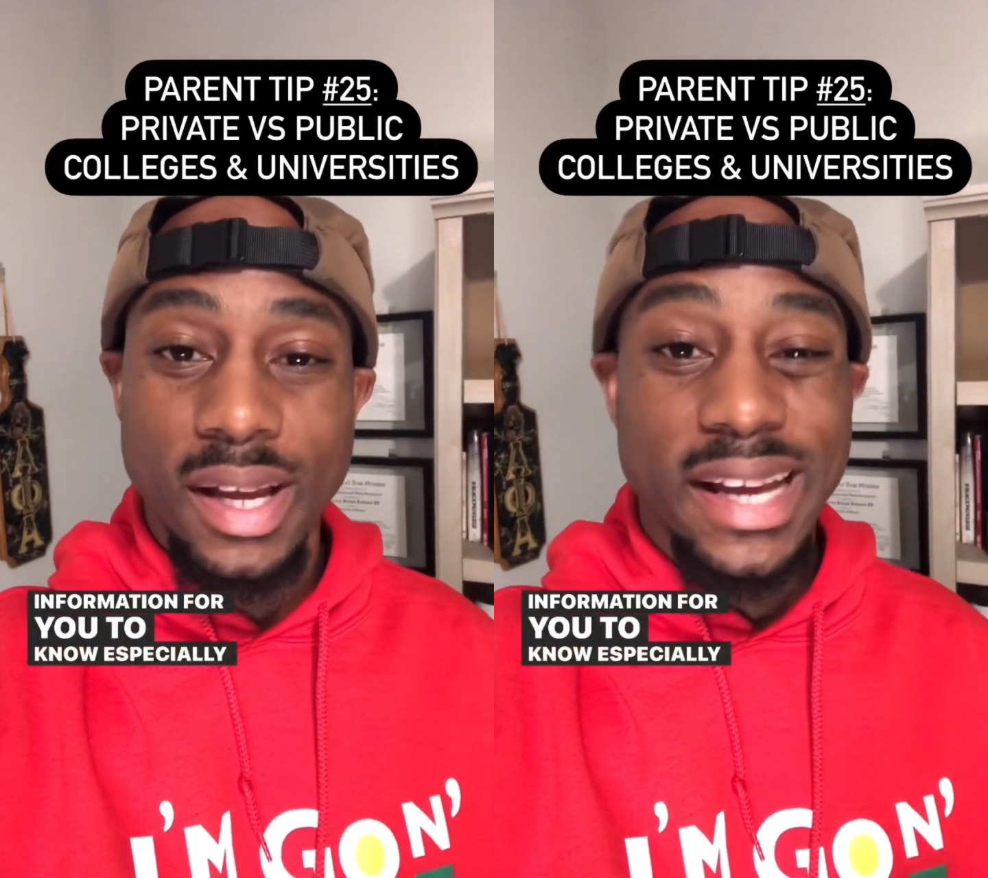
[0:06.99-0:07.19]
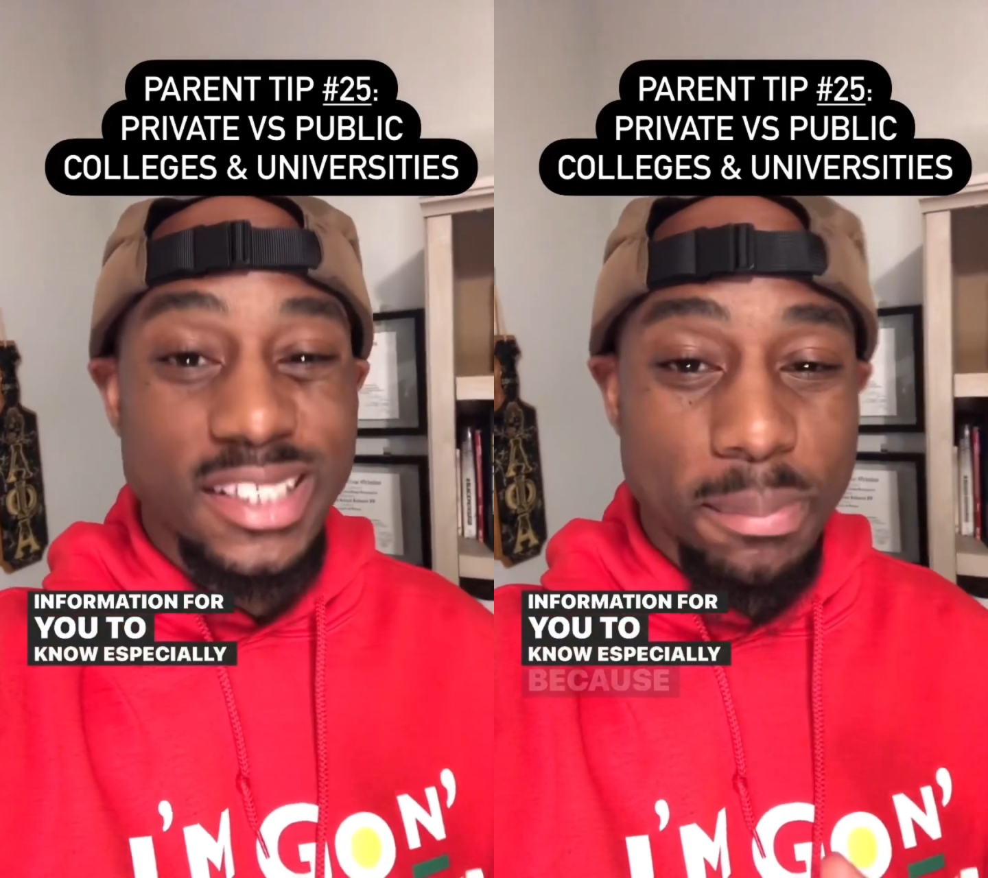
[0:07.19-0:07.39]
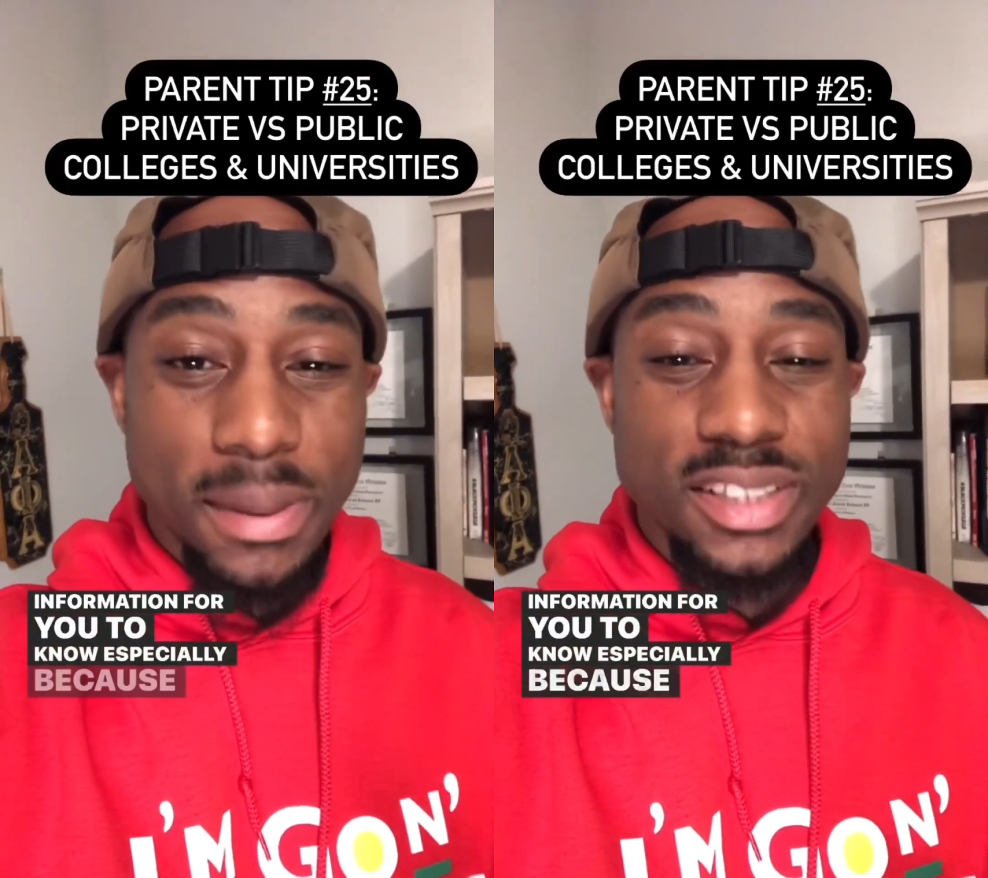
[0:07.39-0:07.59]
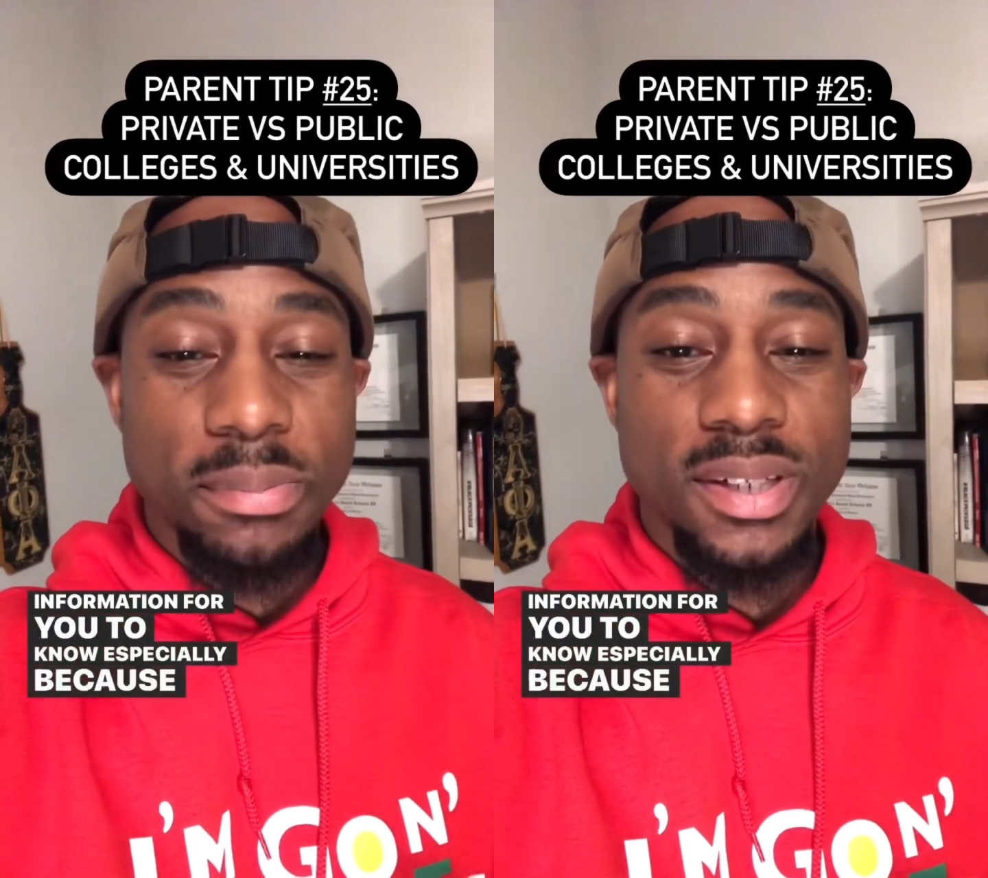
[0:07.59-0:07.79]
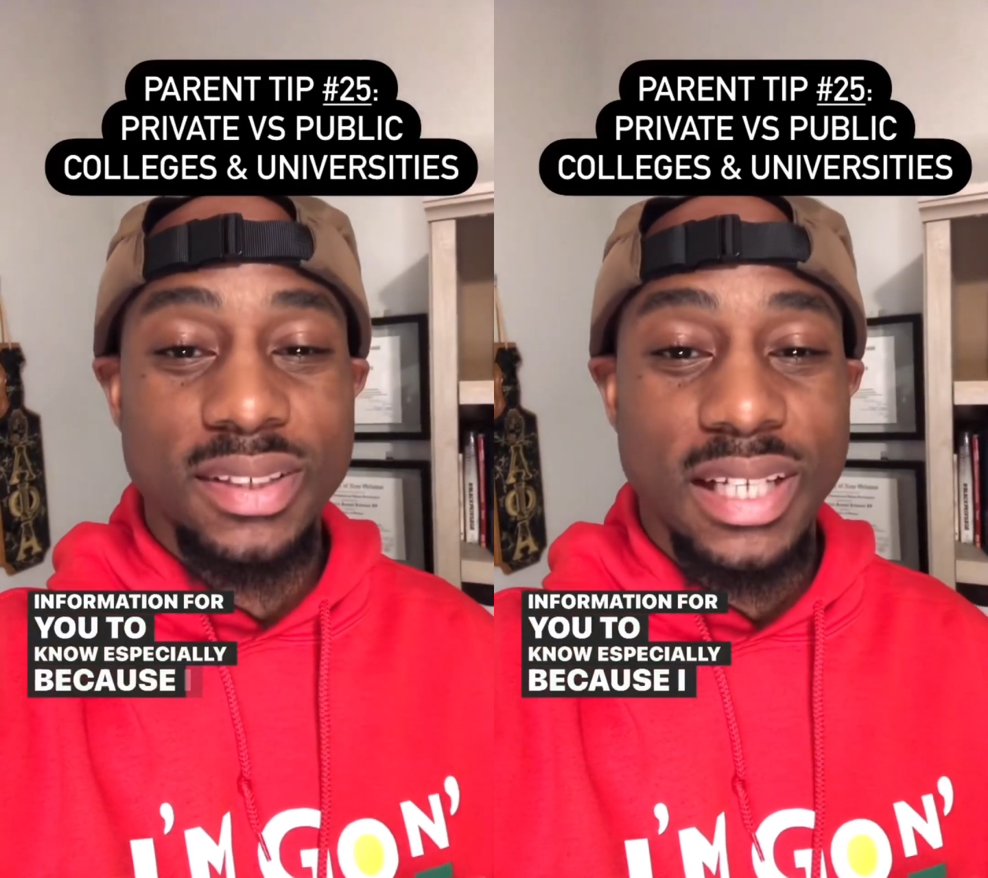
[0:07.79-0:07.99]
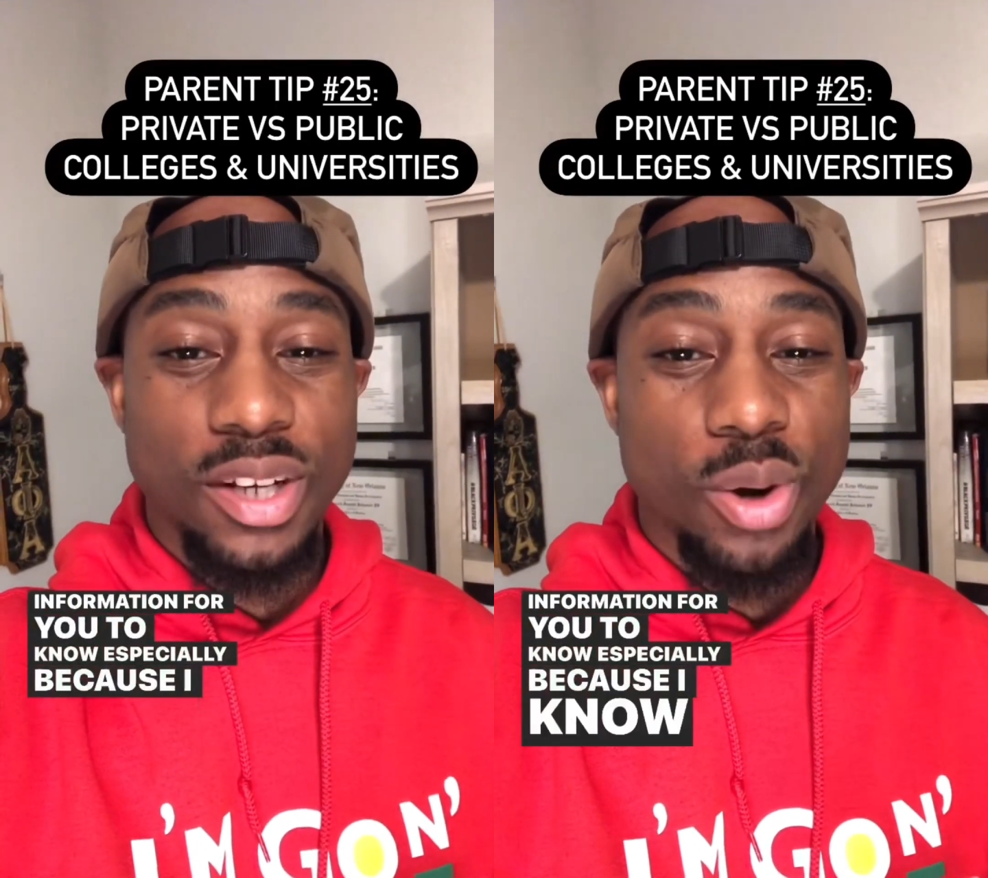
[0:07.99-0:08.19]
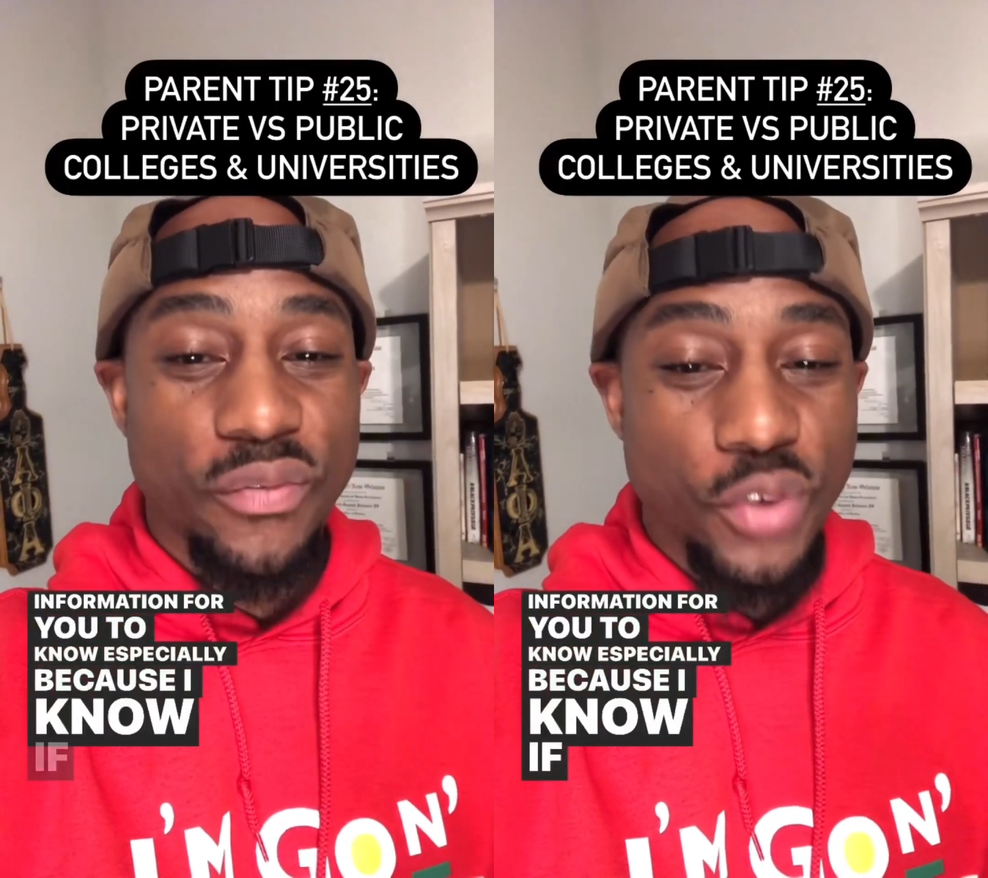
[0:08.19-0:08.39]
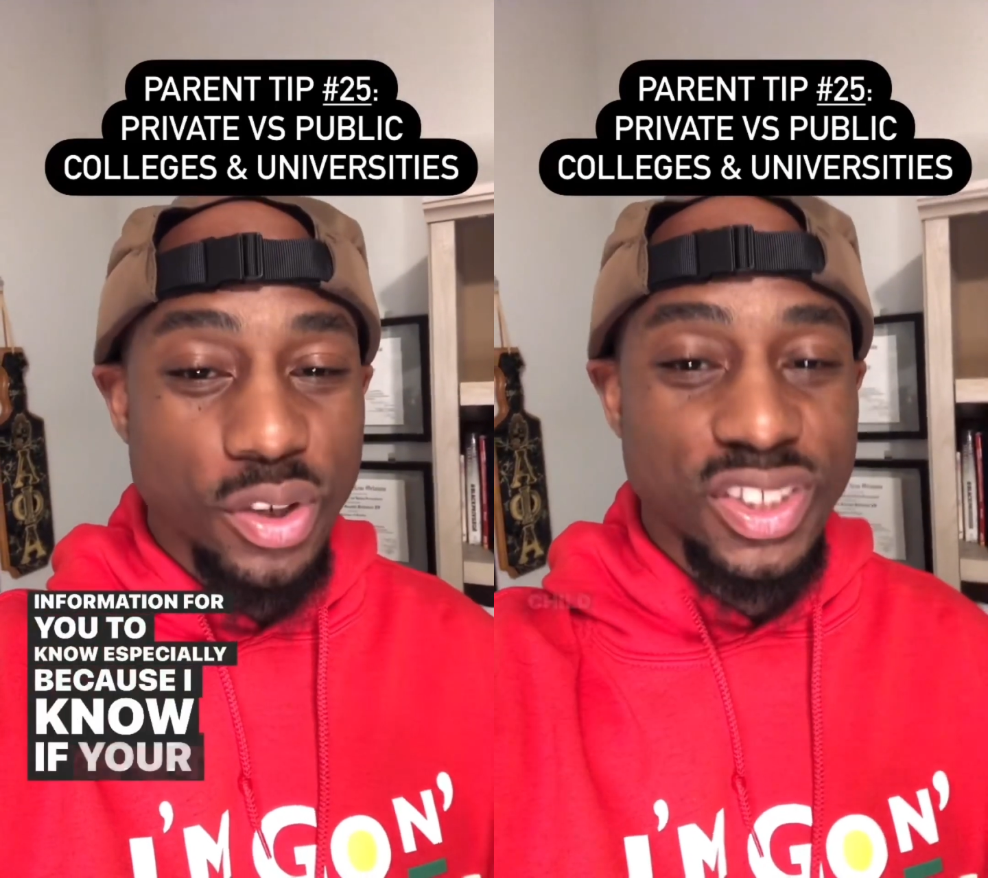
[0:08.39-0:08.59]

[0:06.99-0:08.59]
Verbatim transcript: especially because I know if your